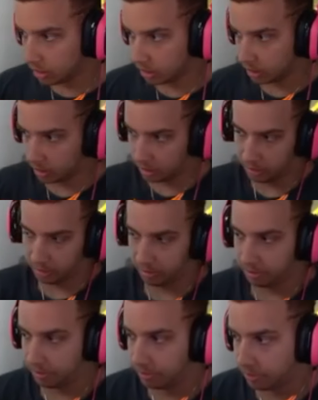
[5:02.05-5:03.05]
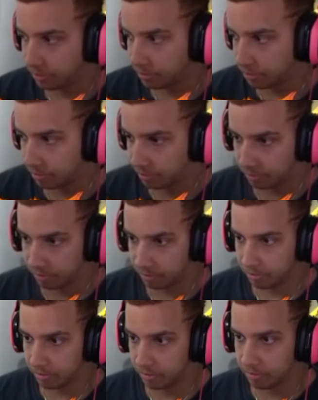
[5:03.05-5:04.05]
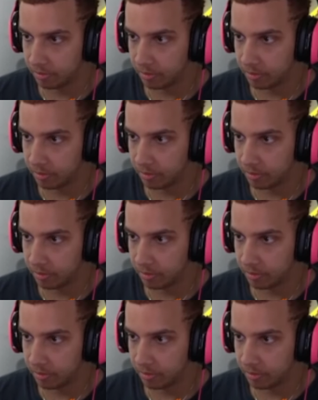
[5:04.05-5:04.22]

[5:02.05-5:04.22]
No words are spoken by the person on screen.